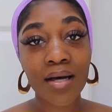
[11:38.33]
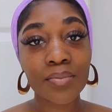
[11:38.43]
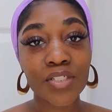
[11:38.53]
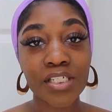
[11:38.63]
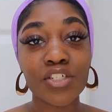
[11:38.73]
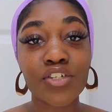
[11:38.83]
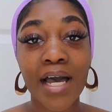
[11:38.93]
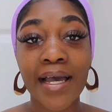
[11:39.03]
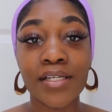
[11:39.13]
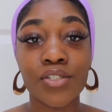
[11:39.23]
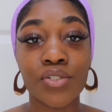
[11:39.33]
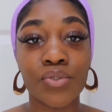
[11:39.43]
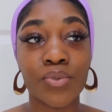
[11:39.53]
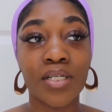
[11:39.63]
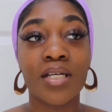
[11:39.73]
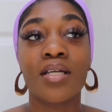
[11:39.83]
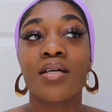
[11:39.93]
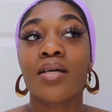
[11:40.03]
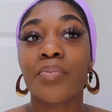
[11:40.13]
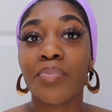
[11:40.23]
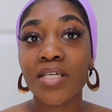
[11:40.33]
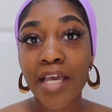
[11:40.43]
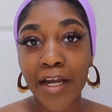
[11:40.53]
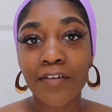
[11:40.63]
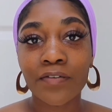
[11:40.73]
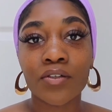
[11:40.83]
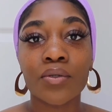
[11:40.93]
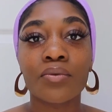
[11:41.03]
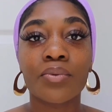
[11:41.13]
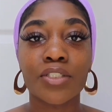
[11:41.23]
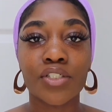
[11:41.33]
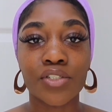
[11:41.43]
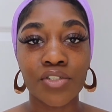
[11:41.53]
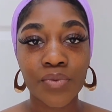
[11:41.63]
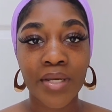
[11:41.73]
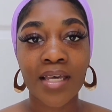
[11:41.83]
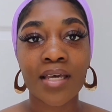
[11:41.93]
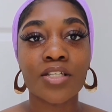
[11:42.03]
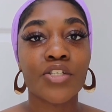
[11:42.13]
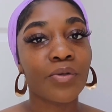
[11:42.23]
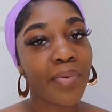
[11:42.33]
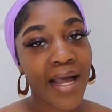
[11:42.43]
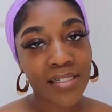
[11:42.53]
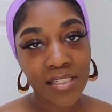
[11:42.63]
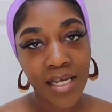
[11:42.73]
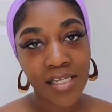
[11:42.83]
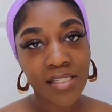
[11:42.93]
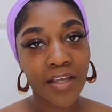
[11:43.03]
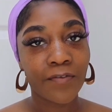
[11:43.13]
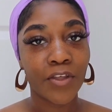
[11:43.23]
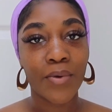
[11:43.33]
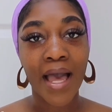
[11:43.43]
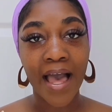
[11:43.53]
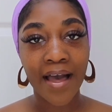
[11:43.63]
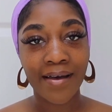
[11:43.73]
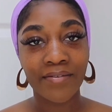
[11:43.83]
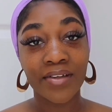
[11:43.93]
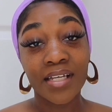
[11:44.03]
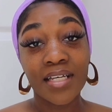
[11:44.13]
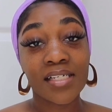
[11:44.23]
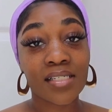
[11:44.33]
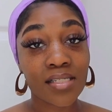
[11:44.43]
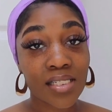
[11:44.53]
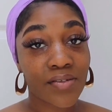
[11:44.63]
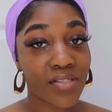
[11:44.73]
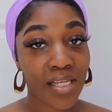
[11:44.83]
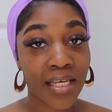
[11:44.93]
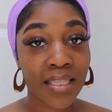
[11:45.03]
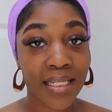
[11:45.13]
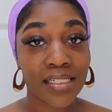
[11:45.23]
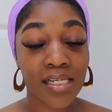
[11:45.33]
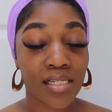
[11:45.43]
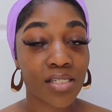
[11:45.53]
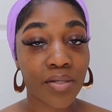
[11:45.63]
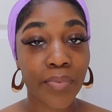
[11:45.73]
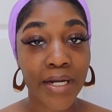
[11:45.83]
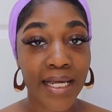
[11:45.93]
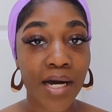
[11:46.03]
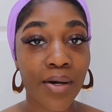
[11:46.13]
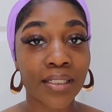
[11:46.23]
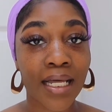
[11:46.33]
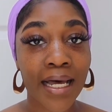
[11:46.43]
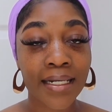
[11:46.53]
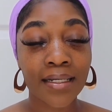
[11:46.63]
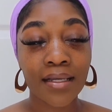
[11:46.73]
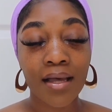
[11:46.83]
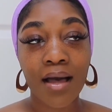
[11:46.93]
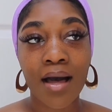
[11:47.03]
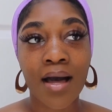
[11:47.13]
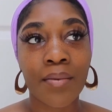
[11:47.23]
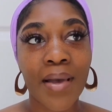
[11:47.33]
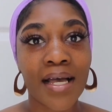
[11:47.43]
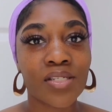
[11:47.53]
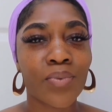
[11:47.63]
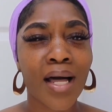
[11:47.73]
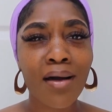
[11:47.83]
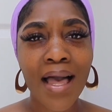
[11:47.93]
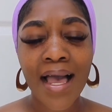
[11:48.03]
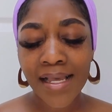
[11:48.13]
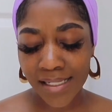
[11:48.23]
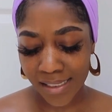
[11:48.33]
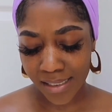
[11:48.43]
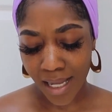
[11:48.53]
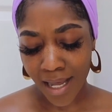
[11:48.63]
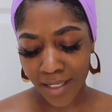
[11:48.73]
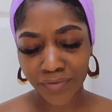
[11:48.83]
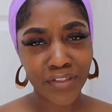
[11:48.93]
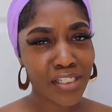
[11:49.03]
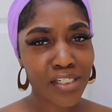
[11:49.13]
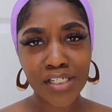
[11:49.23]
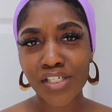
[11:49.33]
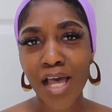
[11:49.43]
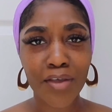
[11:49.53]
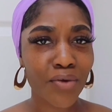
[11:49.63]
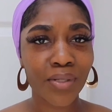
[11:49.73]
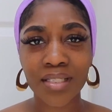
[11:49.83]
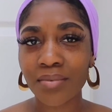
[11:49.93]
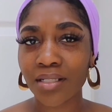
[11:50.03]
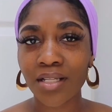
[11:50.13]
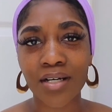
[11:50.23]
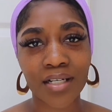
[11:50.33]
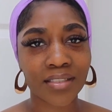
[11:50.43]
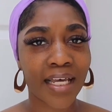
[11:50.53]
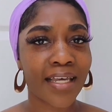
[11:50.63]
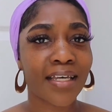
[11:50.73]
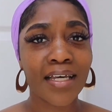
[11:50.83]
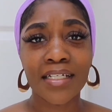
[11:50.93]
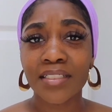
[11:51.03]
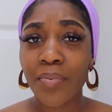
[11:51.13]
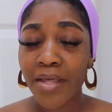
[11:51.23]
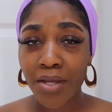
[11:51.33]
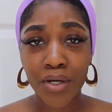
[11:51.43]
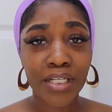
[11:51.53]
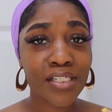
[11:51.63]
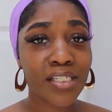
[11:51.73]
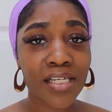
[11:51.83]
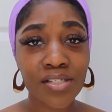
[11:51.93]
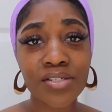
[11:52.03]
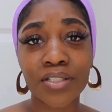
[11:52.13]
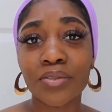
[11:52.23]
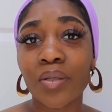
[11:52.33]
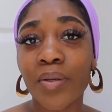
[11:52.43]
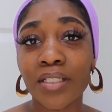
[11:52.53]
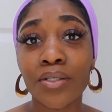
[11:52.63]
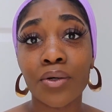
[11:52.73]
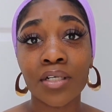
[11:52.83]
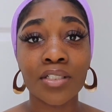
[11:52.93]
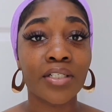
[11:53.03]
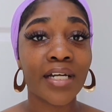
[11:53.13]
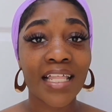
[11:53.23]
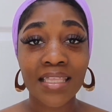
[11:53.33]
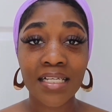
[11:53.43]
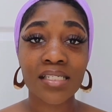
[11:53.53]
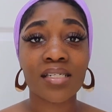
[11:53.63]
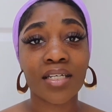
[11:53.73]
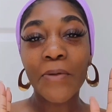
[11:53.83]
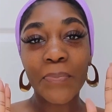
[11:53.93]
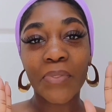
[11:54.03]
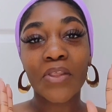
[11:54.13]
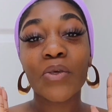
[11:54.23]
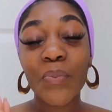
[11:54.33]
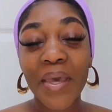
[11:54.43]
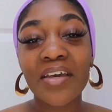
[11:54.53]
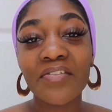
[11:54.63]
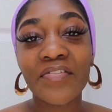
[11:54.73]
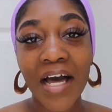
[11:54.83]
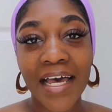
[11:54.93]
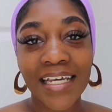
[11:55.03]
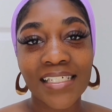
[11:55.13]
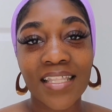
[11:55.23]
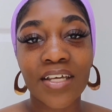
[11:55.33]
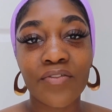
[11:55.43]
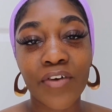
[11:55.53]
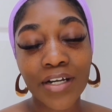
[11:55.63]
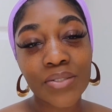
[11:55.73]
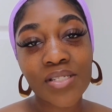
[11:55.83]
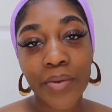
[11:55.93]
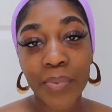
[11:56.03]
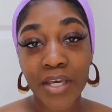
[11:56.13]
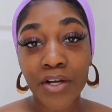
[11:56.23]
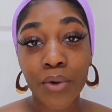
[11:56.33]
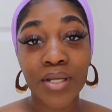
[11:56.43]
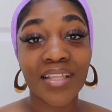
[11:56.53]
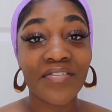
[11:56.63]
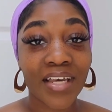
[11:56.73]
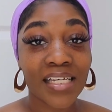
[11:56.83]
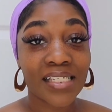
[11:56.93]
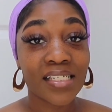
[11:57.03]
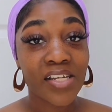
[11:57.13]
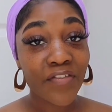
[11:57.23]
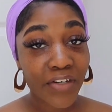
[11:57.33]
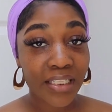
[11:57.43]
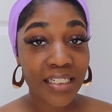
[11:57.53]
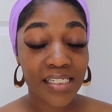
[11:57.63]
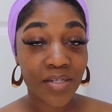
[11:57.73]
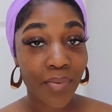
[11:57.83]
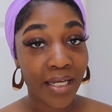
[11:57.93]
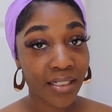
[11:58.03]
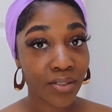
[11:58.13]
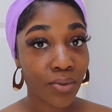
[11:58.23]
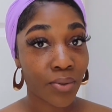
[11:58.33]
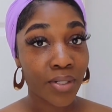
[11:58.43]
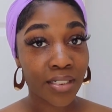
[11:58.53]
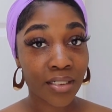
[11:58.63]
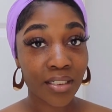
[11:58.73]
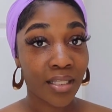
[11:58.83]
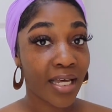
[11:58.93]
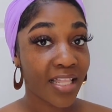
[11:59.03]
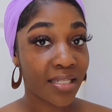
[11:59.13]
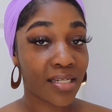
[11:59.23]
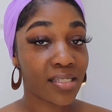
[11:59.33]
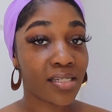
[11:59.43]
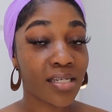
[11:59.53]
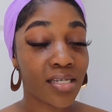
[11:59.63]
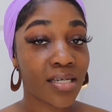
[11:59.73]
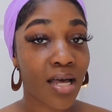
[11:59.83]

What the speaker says: Just try to be careful with what you're doing. Do a patch test if you have sensitive skin that tends to break out a lot. As well as research how you want them to look. Like depending on your skin tone, depending on your ethnicity. You may find that freckles appear on the face differently depending on the ethnicity